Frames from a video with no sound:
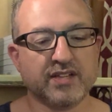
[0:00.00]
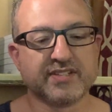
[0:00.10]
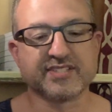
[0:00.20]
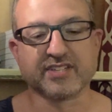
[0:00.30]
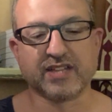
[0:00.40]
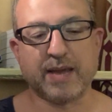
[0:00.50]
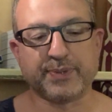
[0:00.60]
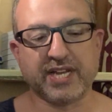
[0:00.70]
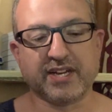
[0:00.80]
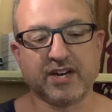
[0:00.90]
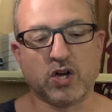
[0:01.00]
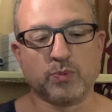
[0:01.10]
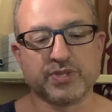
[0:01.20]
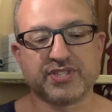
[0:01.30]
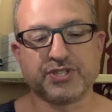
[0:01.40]
This dilapidated
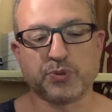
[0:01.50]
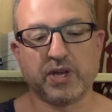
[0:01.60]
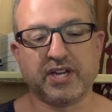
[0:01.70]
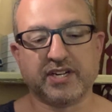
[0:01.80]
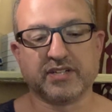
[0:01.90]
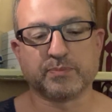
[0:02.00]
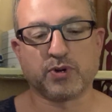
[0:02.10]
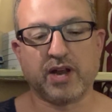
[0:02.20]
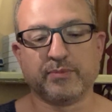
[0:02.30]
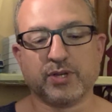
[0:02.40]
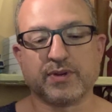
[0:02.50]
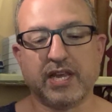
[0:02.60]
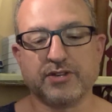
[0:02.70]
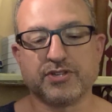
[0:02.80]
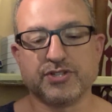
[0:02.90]
home was situated in a prime
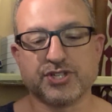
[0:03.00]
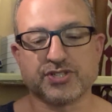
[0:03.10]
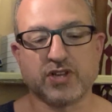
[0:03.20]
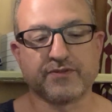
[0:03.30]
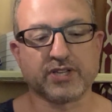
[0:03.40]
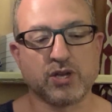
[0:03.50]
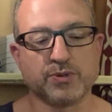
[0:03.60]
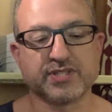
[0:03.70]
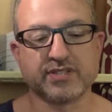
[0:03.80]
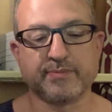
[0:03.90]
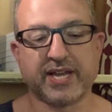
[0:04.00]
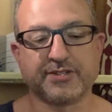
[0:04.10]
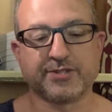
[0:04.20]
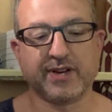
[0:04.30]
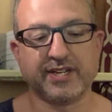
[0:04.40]
location just off the coast of the
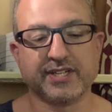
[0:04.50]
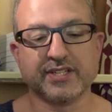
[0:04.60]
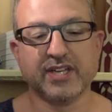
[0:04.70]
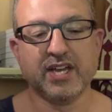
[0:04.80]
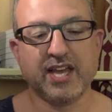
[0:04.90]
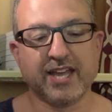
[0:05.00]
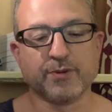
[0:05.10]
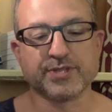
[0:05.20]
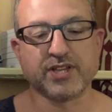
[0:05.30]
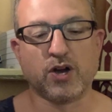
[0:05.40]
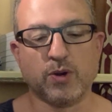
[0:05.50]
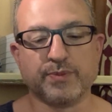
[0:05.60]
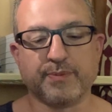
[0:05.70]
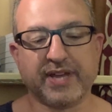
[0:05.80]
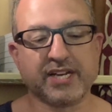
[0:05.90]
Mediterranean, and it was the
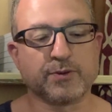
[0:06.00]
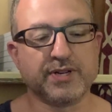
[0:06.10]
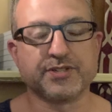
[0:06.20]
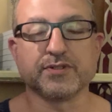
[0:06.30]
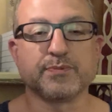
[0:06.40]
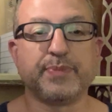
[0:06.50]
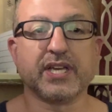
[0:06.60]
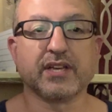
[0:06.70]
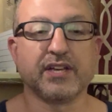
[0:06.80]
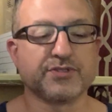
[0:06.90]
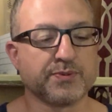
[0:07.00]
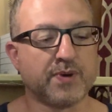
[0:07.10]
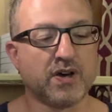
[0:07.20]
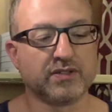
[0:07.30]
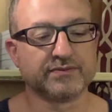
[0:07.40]
home to many creatures big and
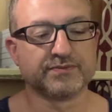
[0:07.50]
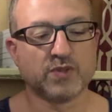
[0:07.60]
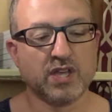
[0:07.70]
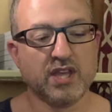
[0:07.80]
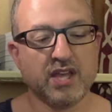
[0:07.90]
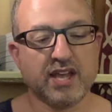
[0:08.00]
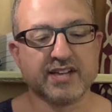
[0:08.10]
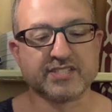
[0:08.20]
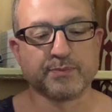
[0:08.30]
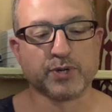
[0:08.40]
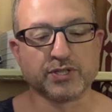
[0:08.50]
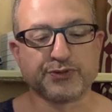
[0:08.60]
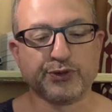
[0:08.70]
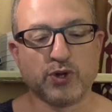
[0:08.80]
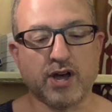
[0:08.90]
small. As the birds
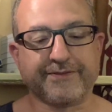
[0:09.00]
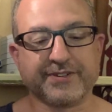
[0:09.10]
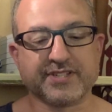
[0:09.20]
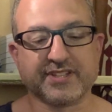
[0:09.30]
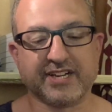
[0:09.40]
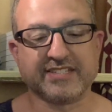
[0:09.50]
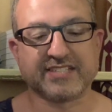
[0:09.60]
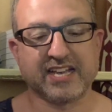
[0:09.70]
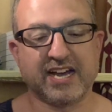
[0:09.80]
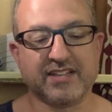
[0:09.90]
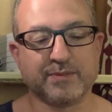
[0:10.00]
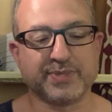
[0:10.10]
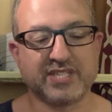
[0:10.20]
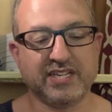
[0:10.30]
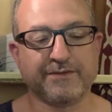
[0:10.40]
flew off into the night sky, the
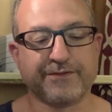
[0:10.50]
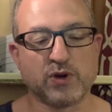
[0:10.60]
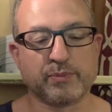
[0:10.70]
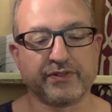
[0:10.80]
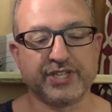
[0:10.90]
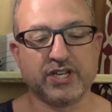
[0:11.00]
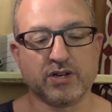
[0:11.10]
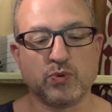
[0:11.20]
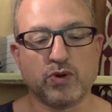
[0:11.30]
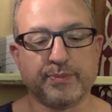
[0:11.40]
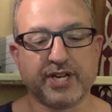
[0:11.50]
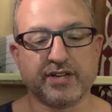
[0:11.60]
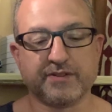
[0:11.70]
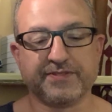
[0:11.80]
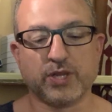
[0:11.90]
petite form of a young woman
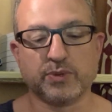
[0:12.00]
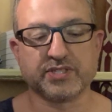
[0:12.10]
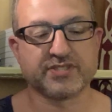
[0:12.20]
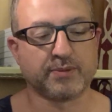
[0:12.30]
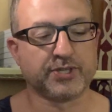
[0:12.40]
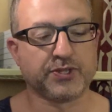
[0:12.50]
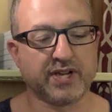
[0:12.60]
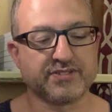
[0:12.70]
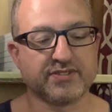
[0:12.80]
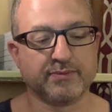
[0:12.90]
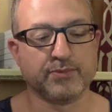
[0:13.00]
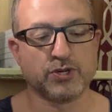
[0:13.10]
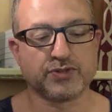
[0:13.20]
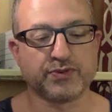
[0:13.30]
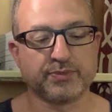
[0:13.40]
in a flowing summer dress
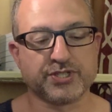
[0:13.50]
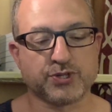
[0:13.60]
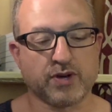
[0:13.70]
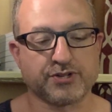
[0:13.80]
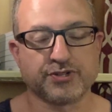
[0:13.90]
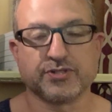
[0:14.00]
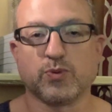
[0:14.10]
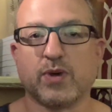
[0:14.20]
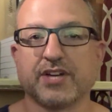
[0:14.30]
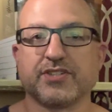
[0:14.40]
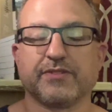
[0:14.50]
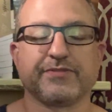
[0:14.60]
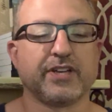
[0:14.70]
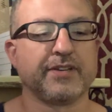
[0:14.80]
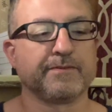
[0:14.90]
emerged from the structure to watch their
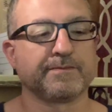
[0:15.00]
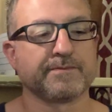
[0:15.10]
flight.